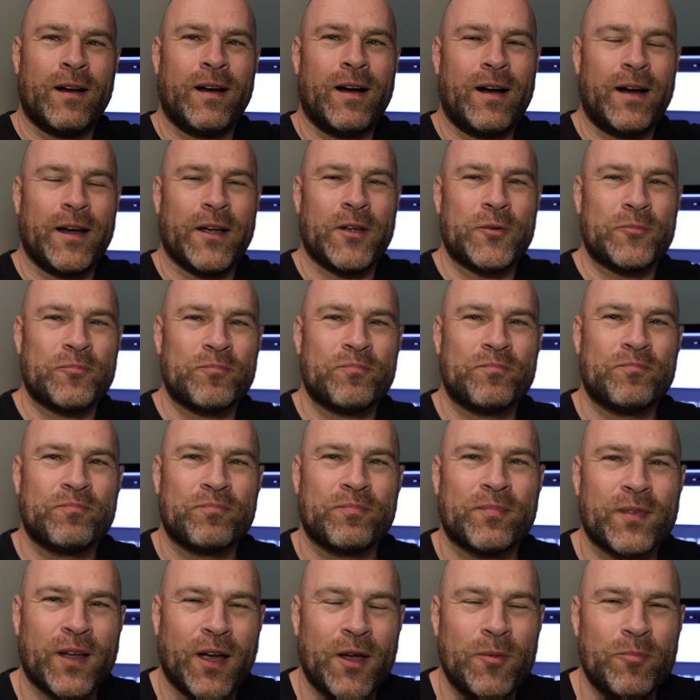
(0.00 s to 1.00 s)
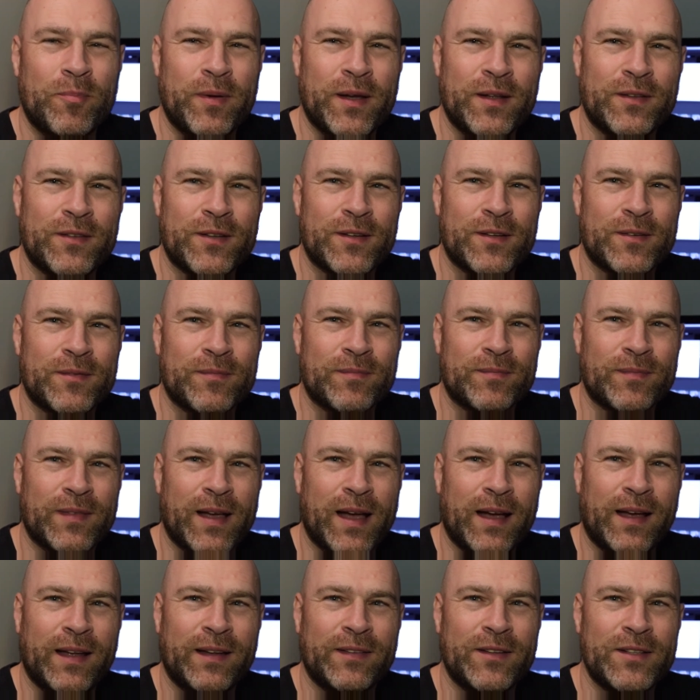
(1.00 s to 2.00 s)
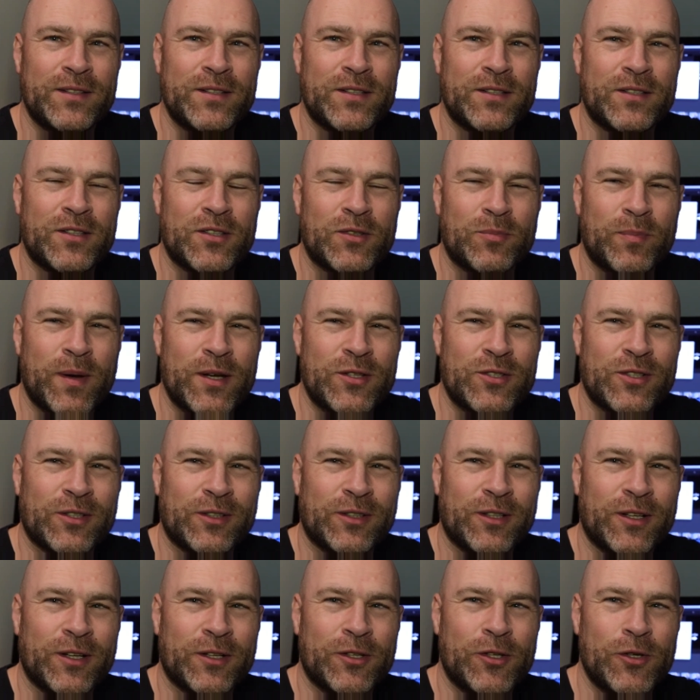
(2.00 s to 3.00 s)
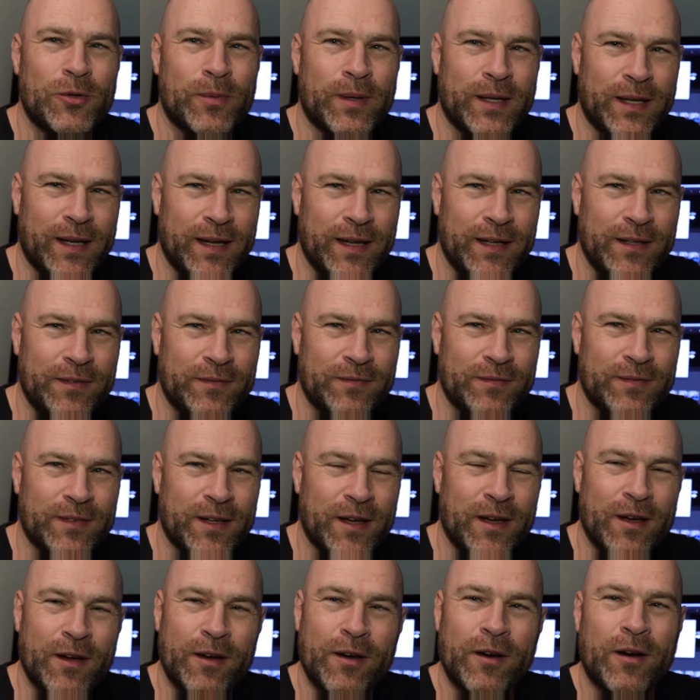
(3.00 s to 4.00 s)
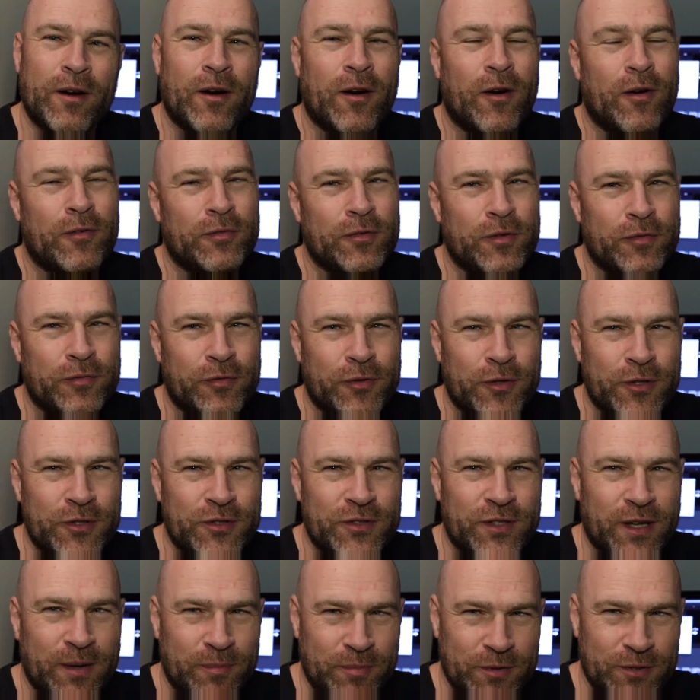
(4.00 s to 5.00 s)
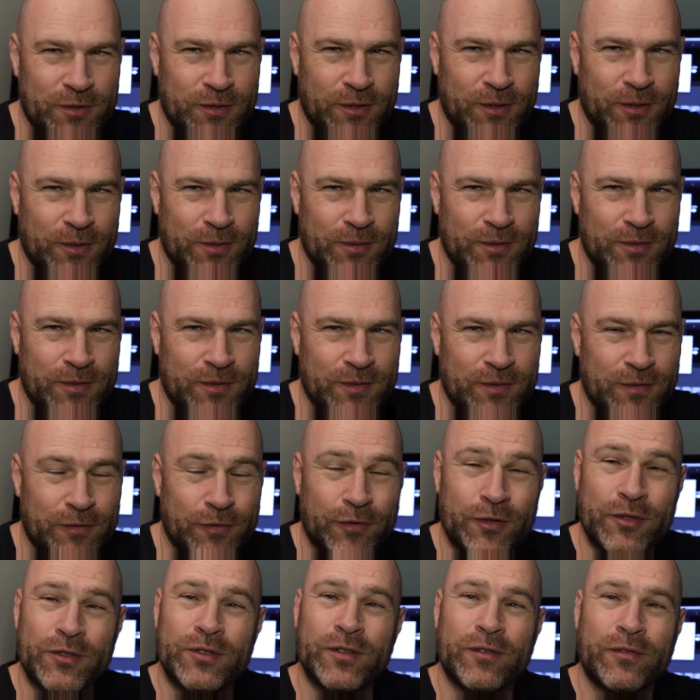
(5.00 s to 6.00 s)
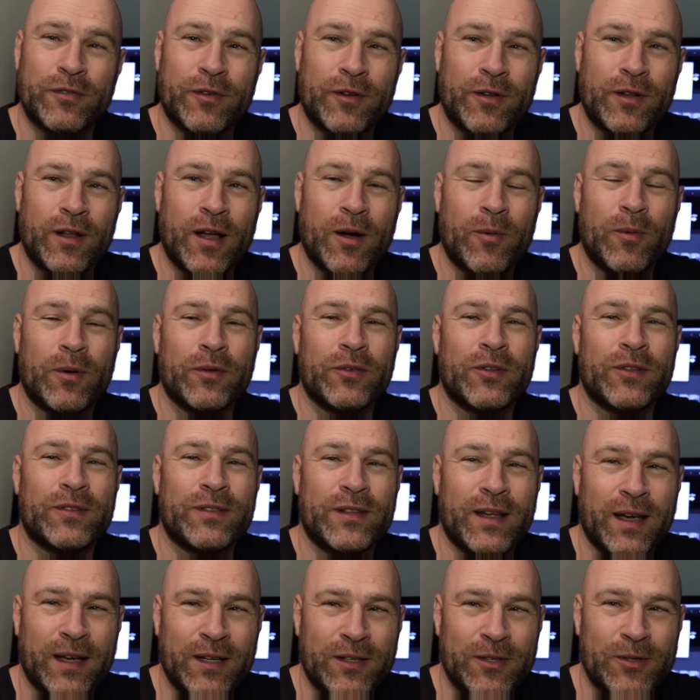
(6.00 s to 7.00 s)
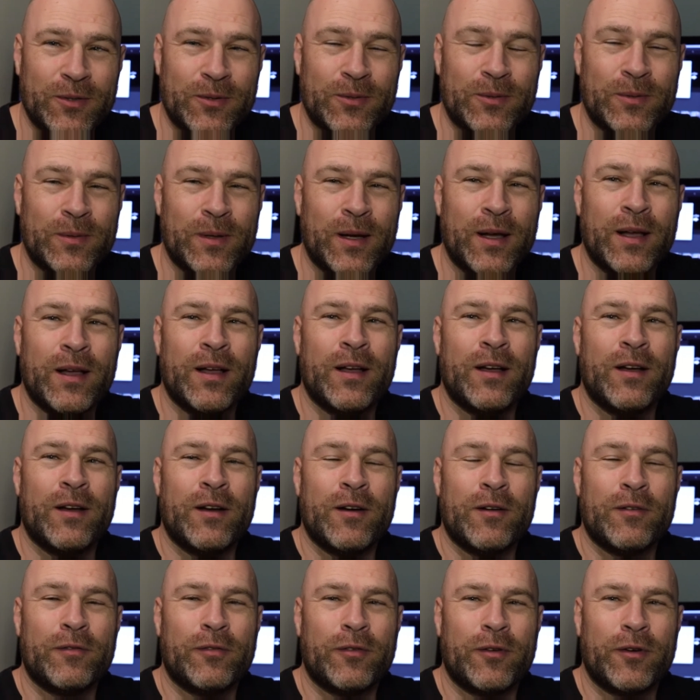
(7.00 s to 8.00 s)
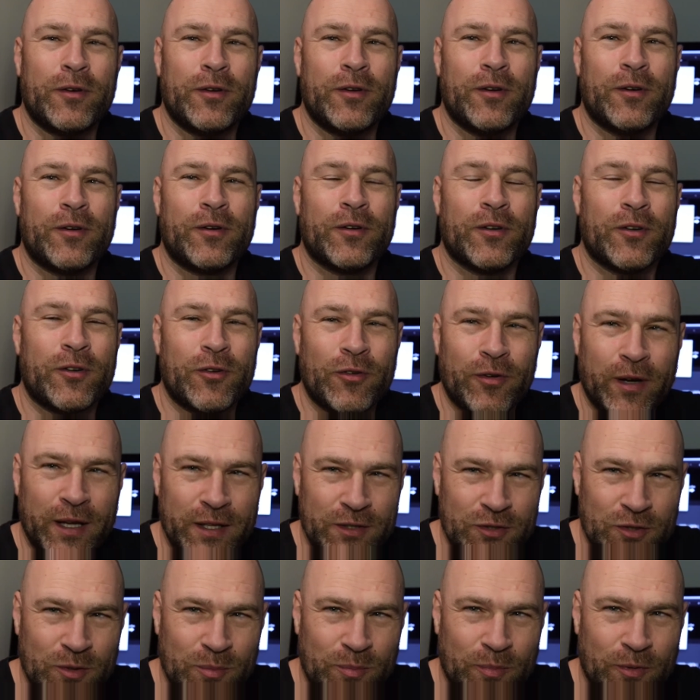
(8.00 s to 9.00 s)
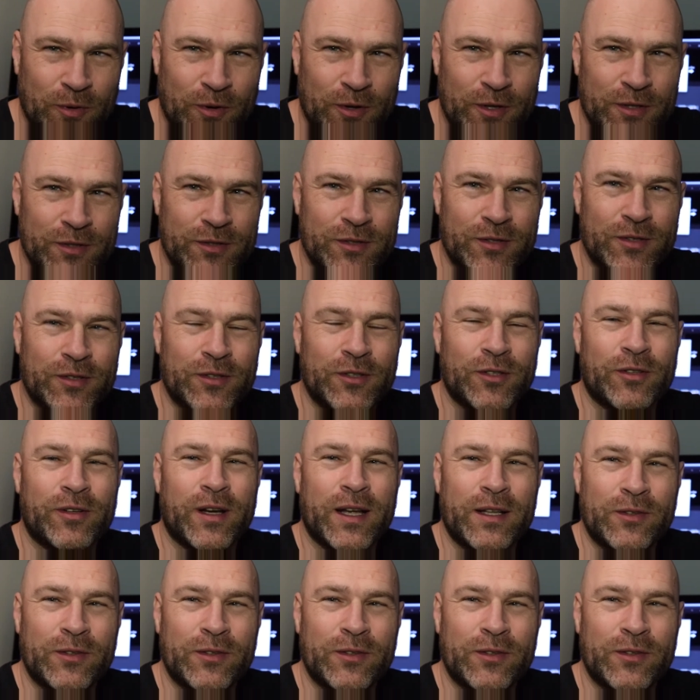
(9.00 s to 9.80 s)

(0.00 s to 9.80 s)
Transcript: Hi, I'm Peter, and this is a special uh, Q&A of the first episode. First of all, I want to thank you for your great support, your